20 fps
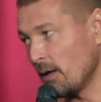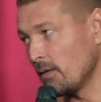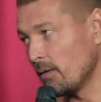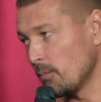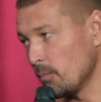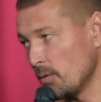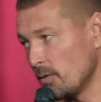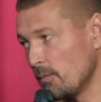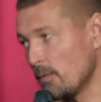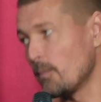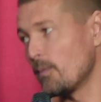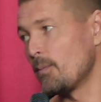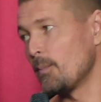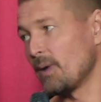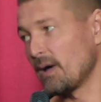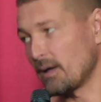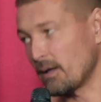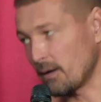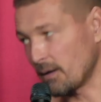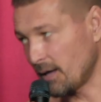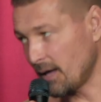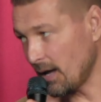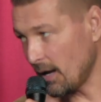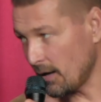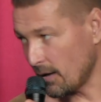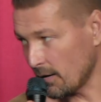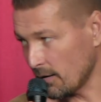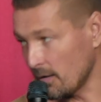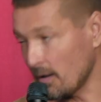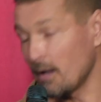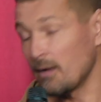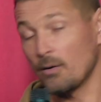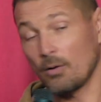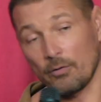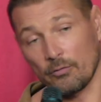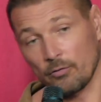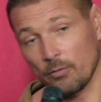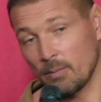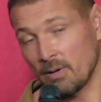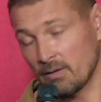in the movie with Michael Caine and
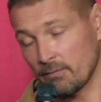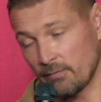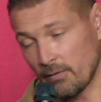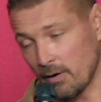also Ben